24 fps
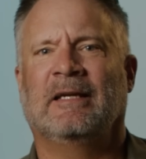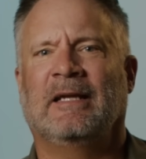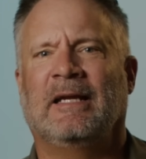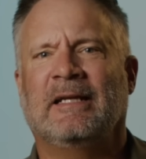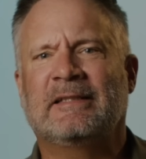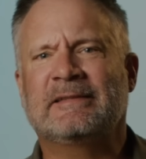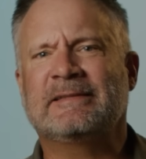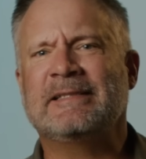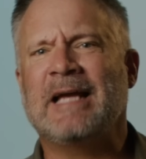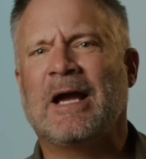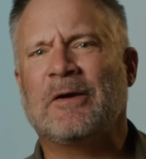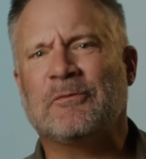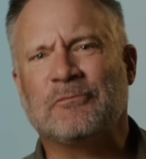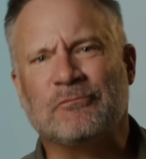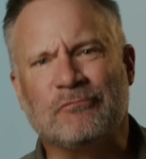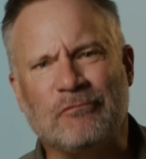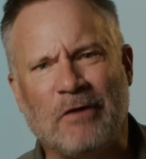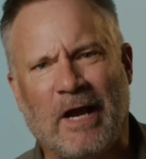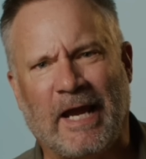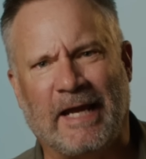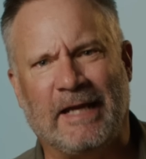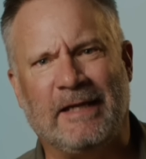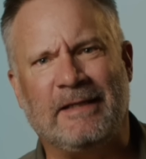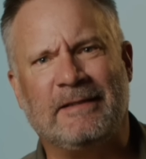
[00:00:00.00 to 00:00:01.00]
It's not
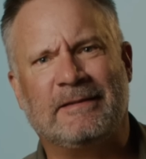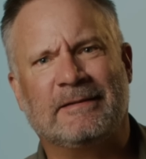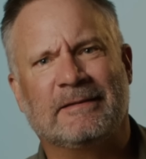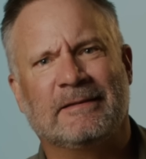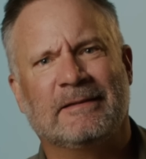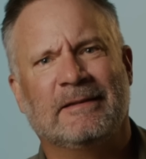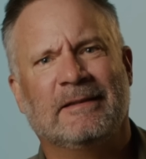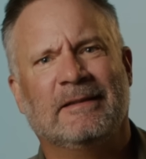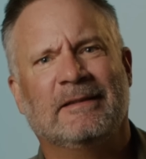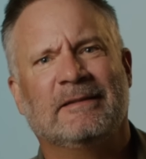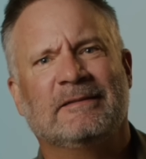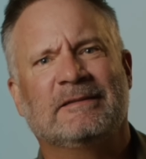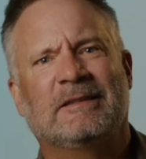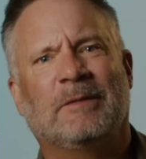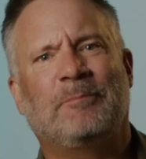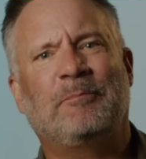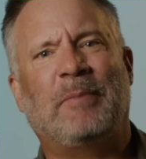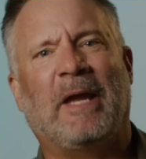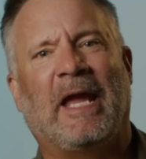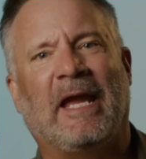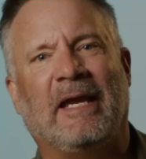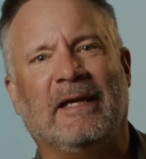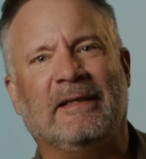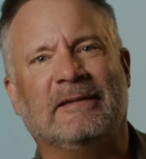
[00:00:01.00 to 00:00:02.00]
right to
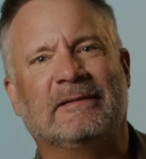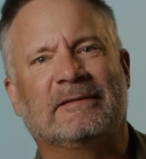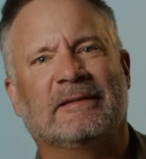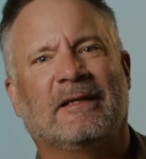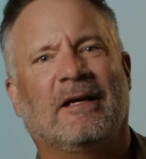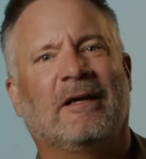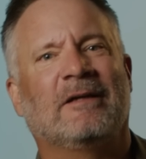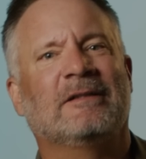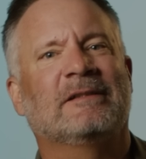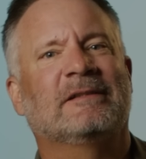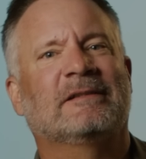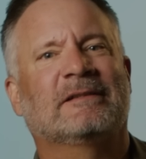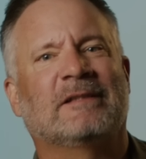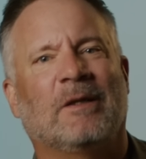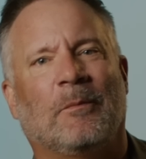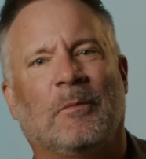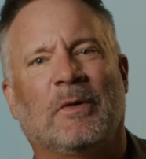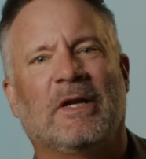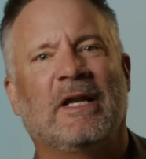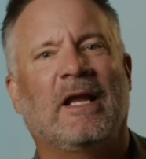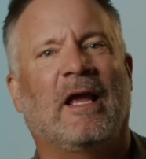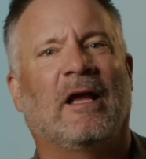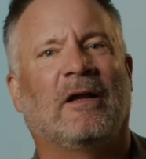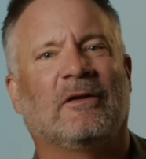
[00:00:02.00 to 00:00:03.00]
paint on
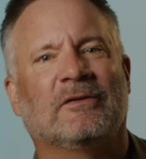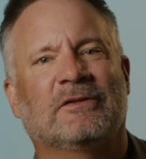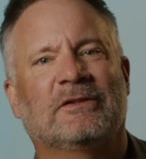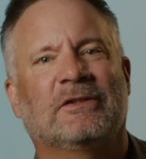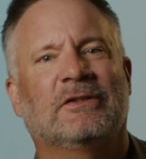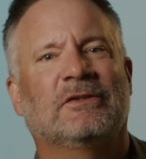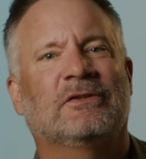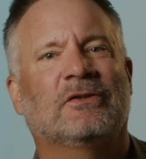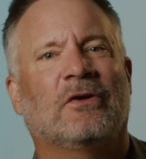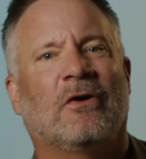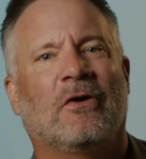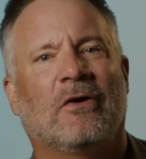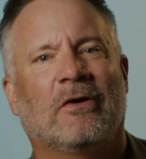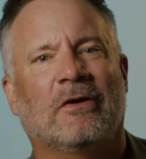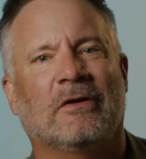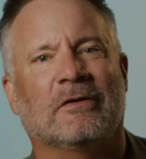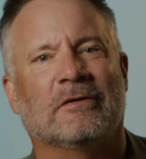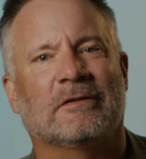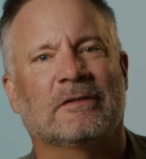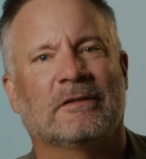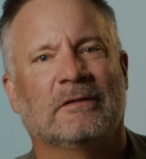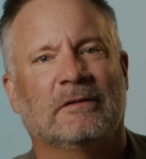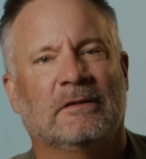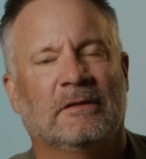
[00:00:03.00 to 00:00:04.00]
someone else's
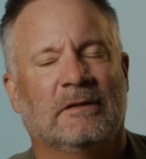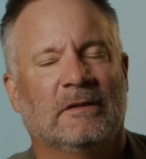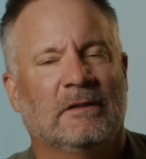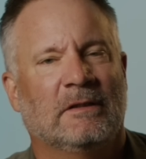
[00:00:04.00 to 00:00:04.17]
art.